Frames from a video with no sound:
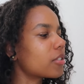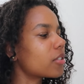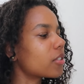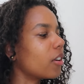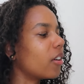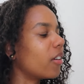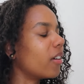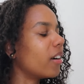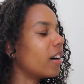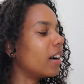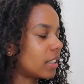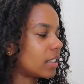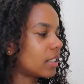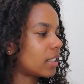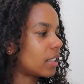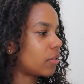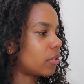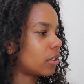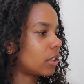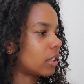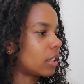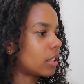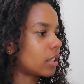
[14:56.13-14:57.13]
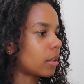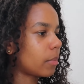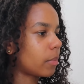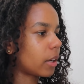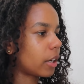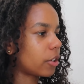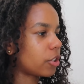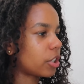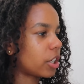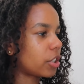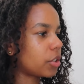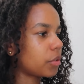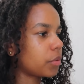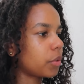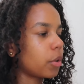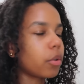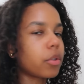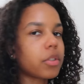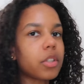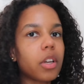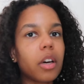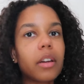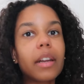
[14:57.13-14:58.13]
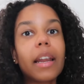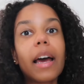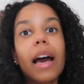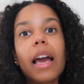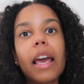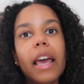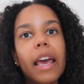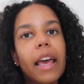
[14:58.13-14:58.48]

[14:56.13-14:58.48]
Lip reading: So that's definitely something I try to focus on.